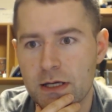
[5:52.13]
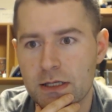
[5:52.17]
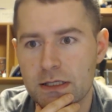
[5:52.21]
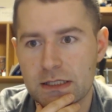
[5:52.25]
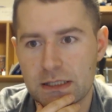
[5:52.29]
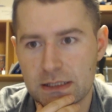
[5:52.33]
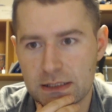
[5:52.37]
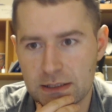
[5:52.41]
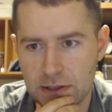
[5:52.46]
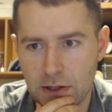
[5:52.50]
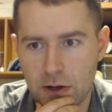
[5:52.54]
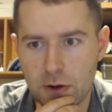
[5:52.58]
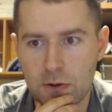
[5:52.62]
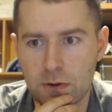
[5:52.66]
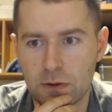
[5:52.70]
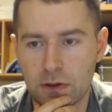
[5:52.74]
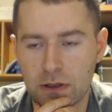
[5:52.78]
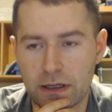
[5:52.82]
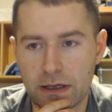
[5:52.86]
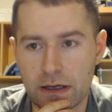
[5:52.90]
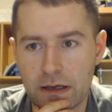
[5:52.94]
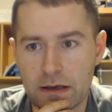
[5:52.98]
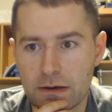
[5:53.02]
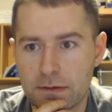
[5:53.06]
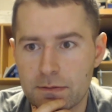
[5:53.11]

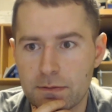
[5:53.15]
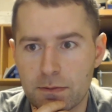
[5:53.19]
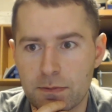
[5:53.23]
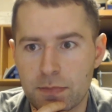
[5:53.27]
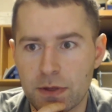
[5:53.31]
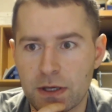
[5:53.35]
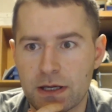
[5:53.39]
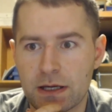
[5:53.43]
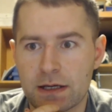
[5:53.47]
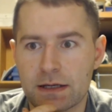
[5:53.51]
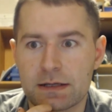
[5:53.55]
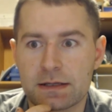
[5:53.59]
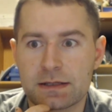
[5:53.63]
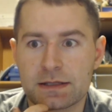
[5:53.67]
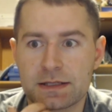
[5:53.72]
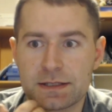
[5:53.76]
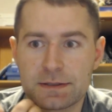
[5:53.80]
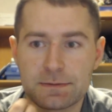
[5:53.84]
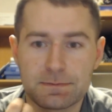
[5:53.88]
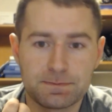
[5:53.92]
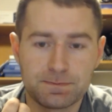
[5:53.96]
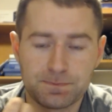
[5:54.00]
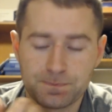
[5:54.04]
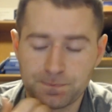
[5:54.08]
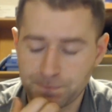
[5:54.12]
slowly
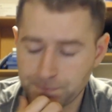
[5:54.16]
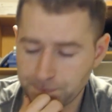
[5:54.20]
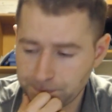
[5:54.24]
because